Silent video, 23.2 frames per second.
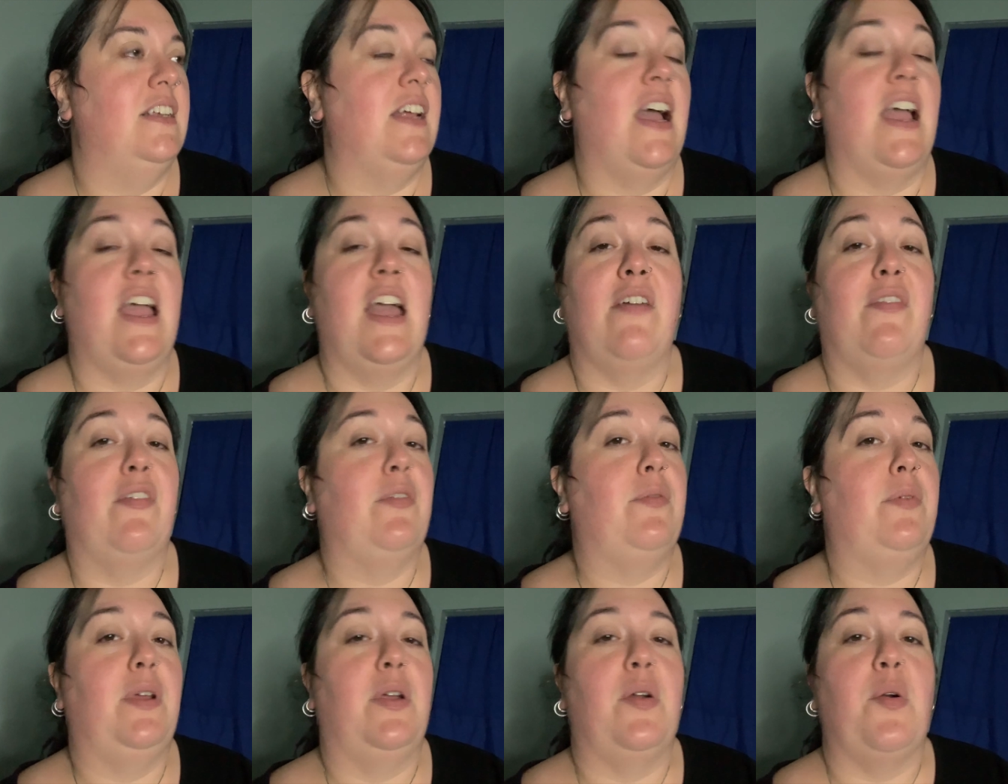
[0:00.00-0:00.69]
I
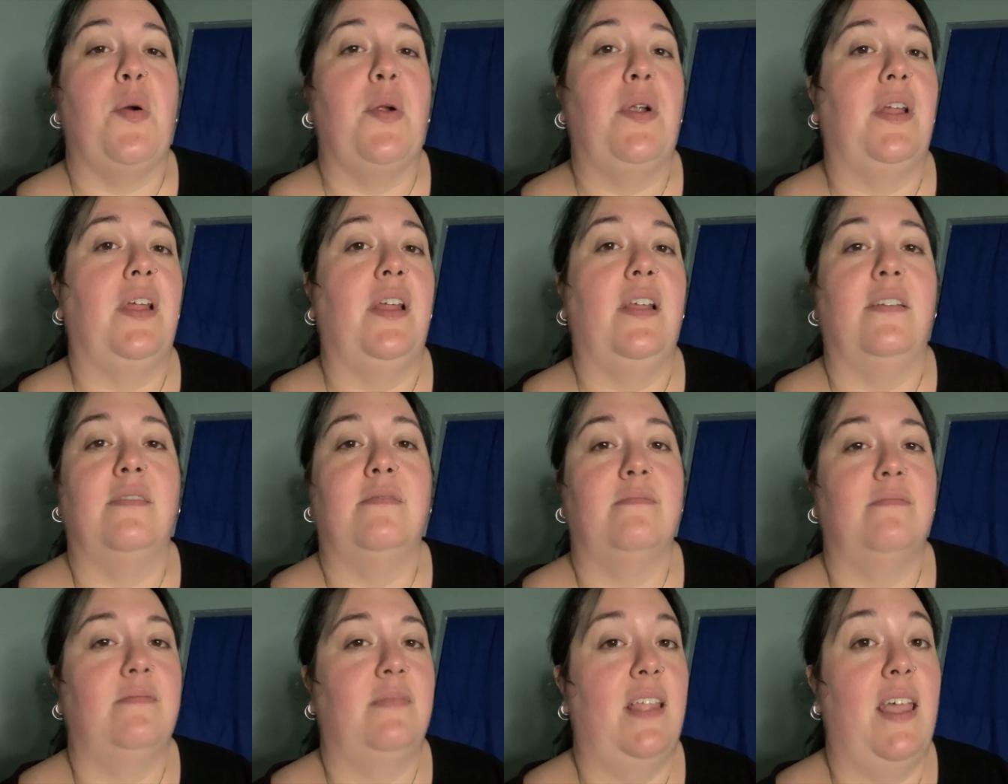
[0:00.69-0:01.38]
haven't recorded
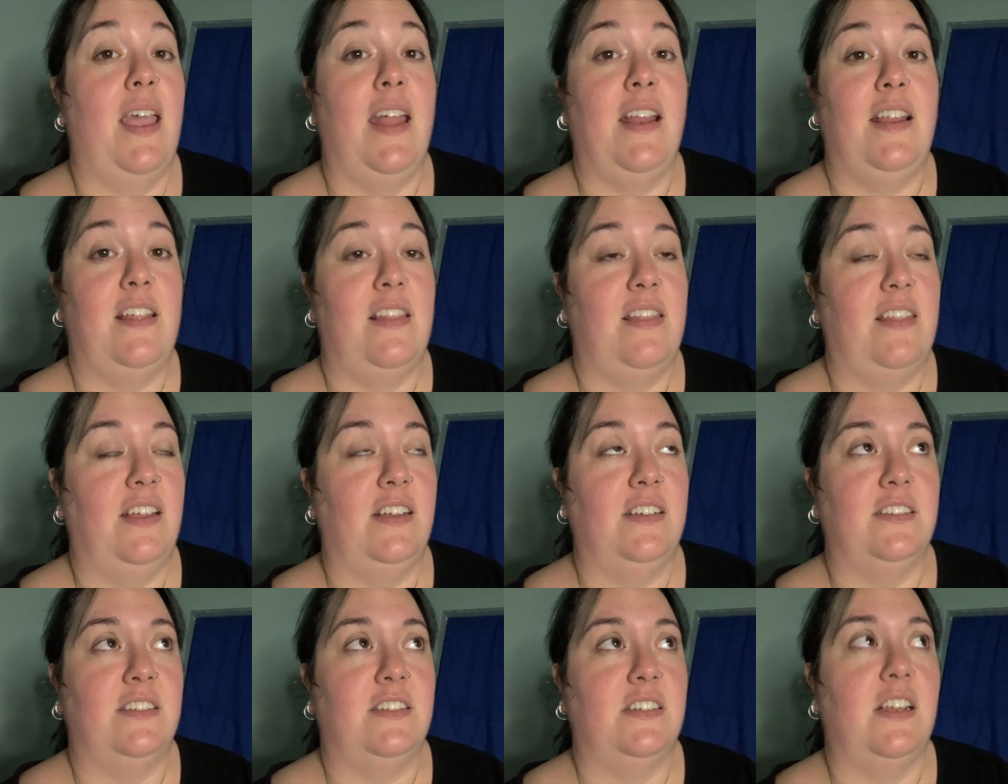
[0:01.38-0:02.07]

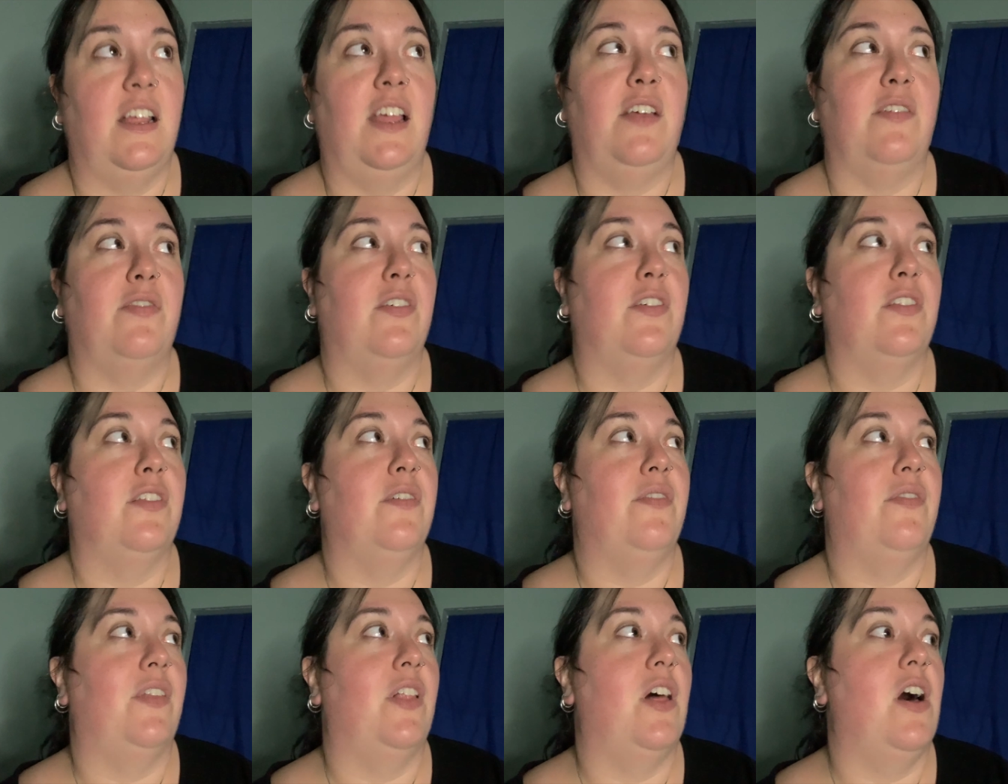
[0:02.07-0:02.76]
anything today for
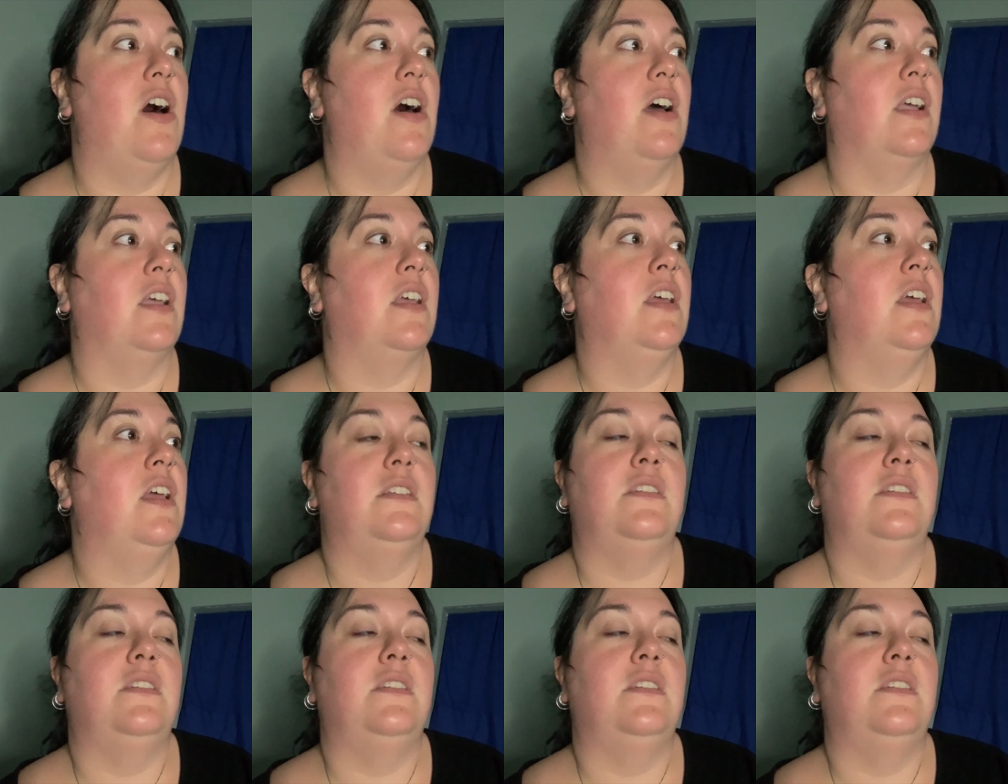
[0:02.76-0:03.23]
the vlog.